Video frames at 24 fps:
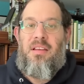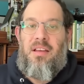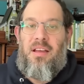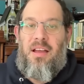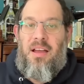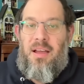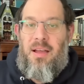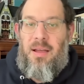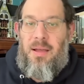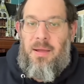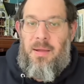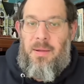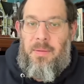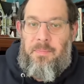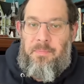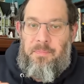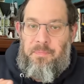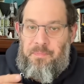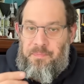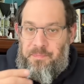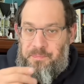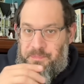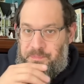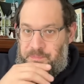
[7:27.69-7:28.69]

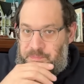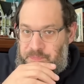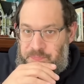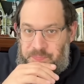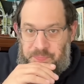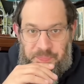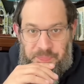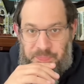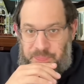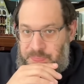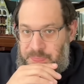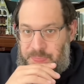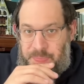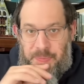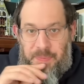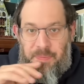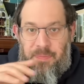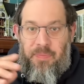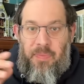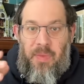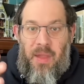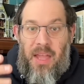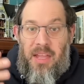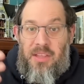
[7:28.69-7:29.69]
Um,
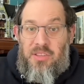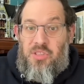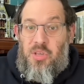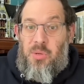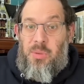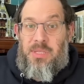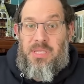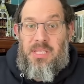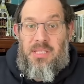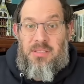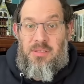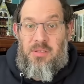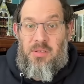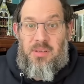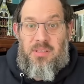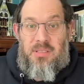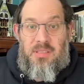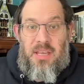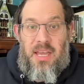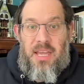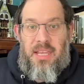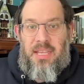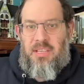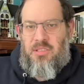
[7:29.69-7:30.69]
and so what this looks
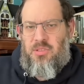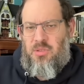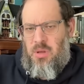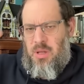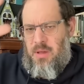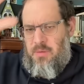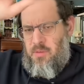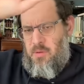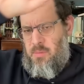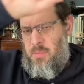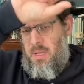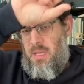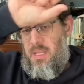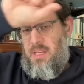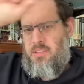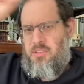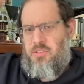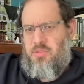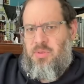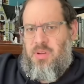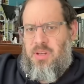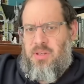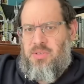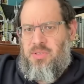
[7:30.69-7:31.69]
like is you have your main
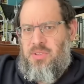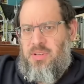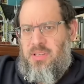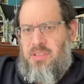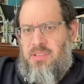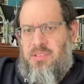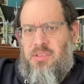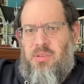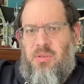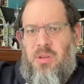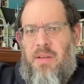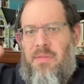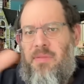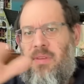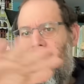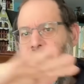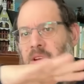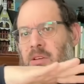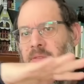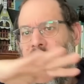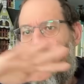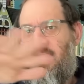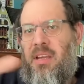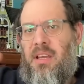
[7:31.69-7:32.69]
instructions, you have the
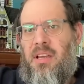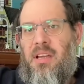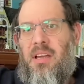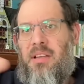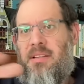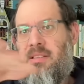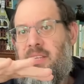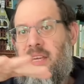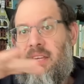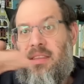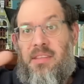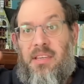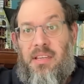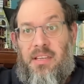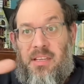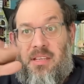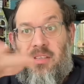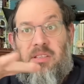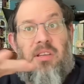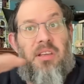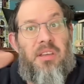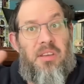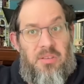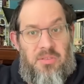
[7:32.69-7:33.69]
intervening content that
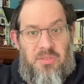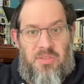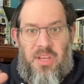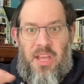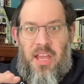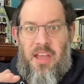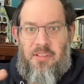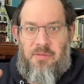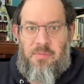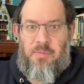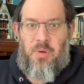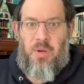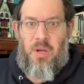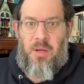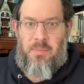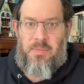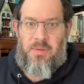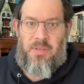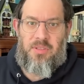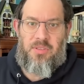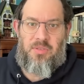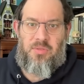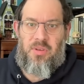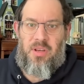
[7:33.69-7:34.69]
continues to have prompt
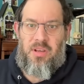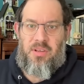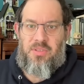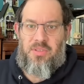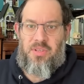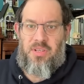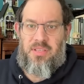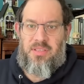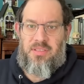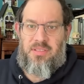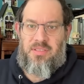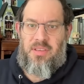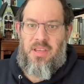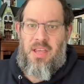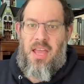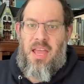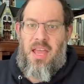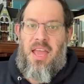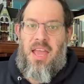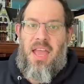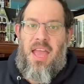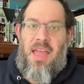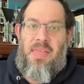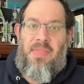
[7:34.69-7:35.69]
instructions,
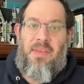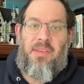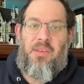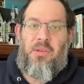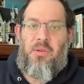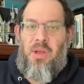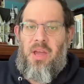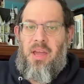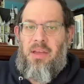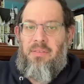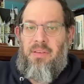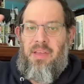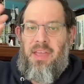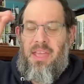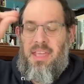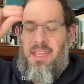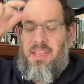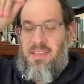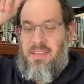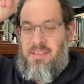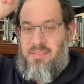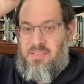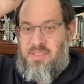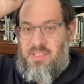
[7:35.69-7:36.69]
and then you have,
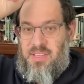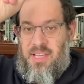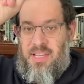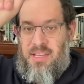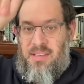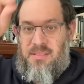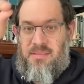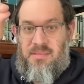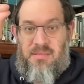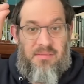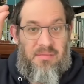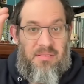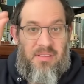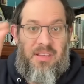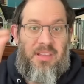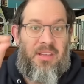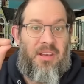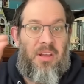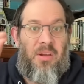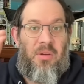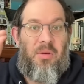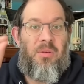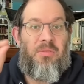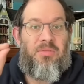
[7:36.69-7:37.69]
hey, sign you
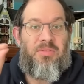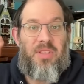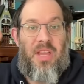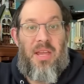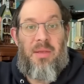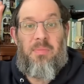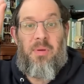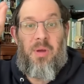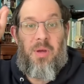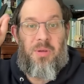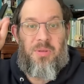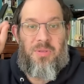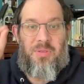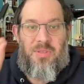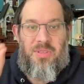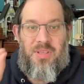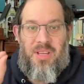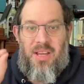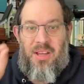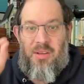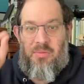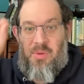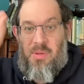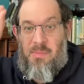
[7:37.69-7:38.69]
know, signpost.
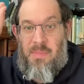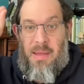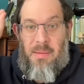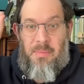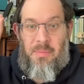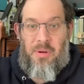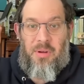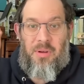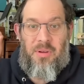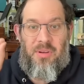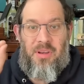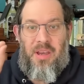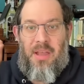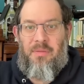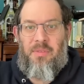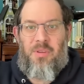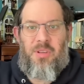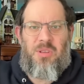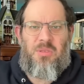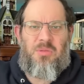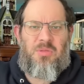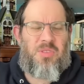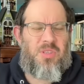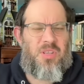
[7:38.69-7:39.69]
Uh, remember, never
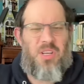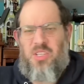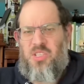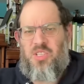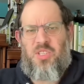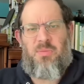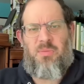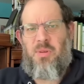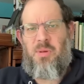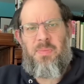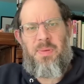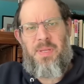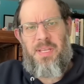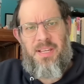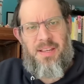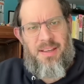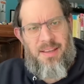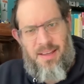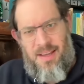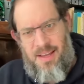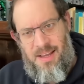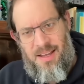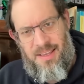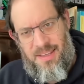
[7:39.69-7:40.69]
use customer
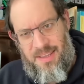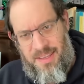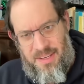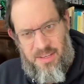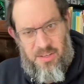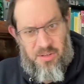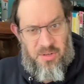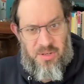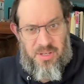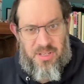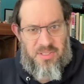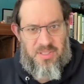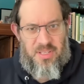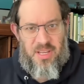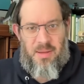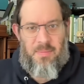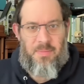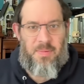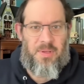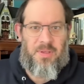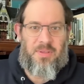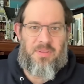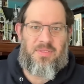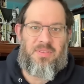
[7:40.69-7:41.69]
PII in your
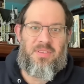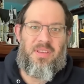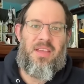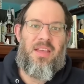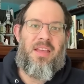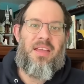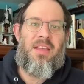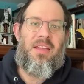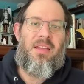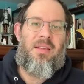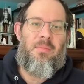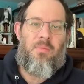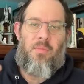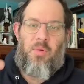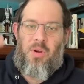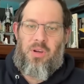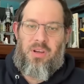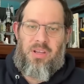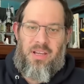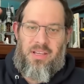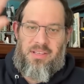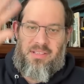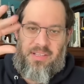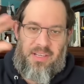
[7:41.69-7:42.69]
examples. More
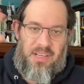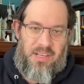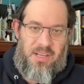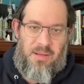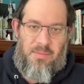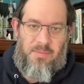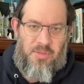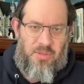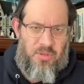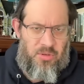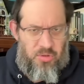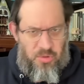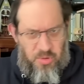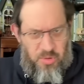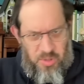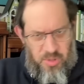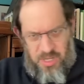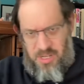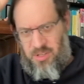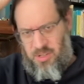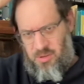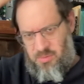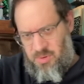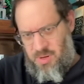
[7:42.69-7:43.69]
content comes through.
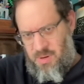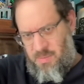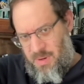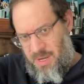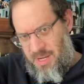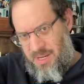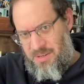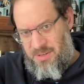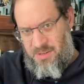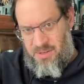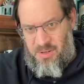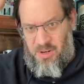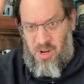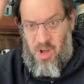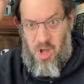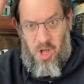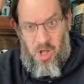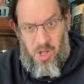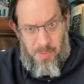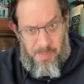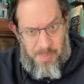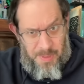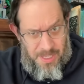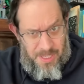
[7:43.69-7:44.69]
Critical reminder
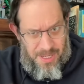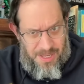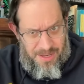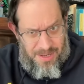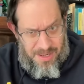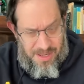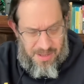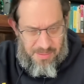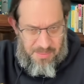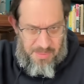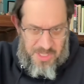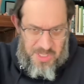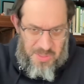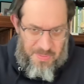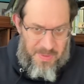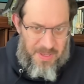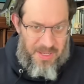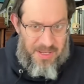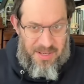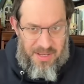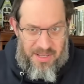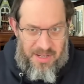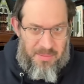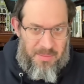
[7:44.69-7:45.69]
all PII must be
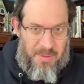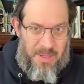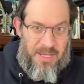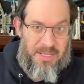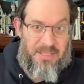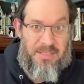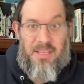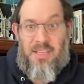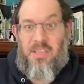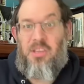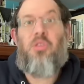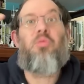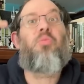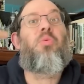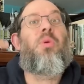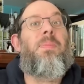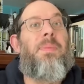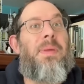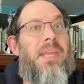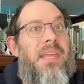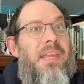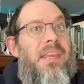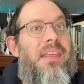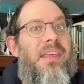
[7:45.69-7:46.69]
anonymized. Like you're
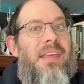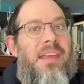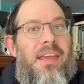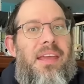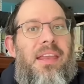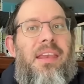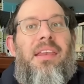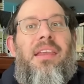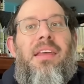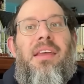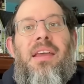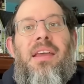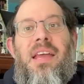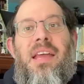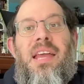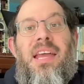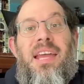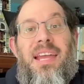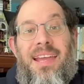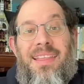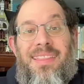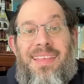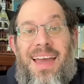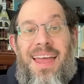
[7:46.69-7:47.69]
repeating it,
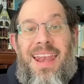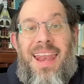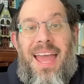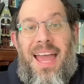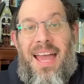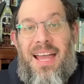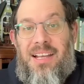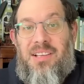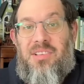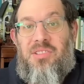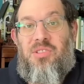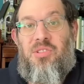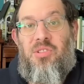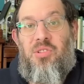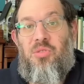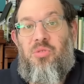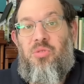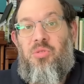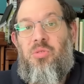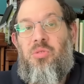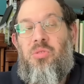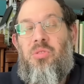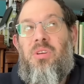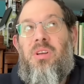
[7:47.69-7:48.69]
and that acts
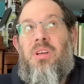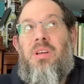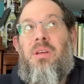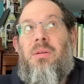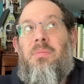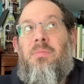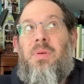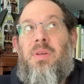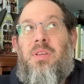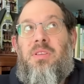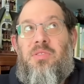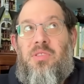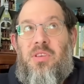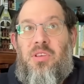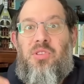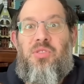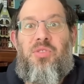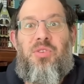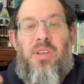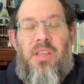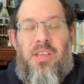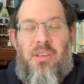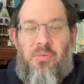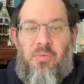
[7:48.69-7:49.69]
to
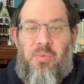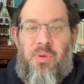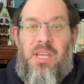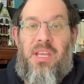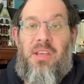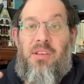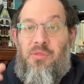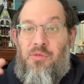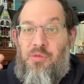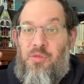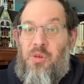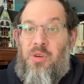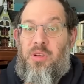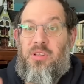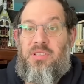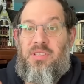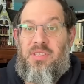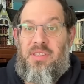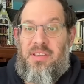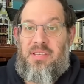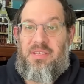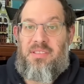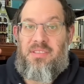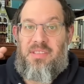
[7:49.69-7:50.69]
positionally reinforce
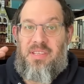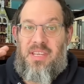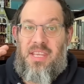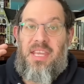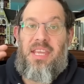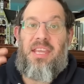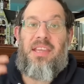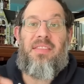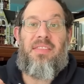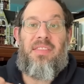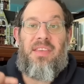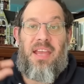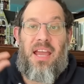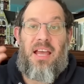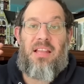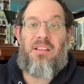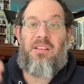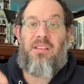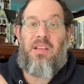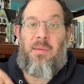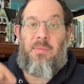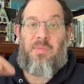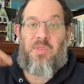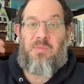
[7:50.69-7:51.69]
this in the
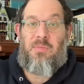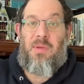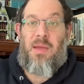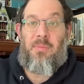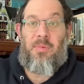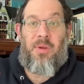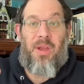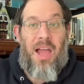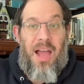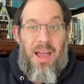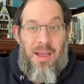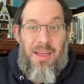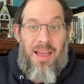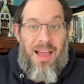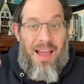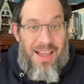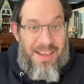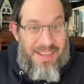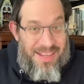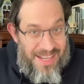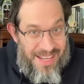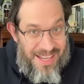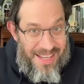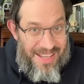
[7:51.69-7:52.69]
LLM's memory. I,
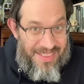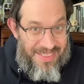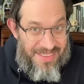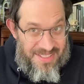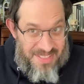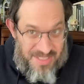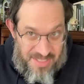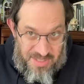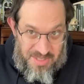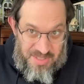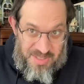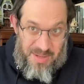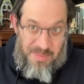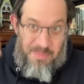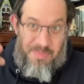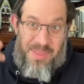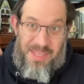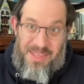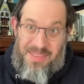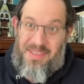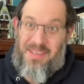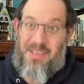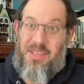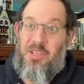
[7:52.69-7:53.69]
again, this is
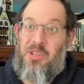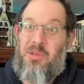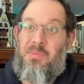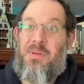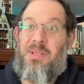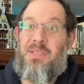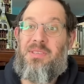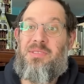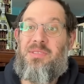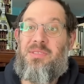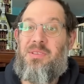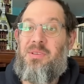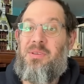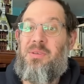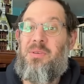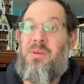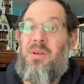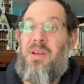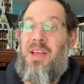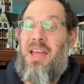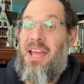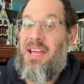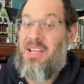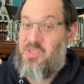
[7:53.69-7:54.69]
something that humans do
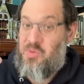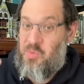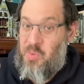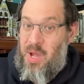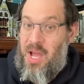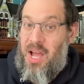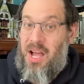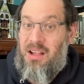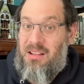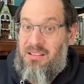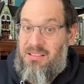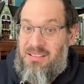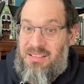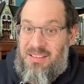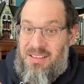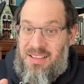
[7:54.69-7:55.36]
as well.